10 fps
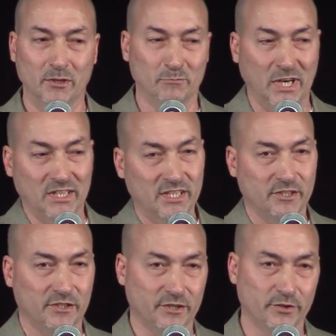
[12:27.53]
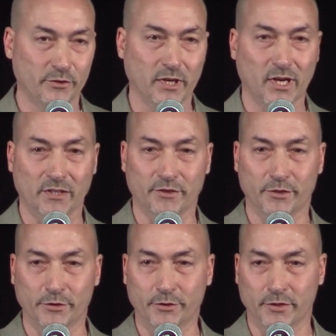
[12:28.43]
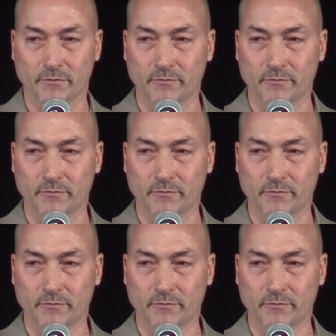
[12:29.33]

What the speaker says: my allegiance is to the Constitution.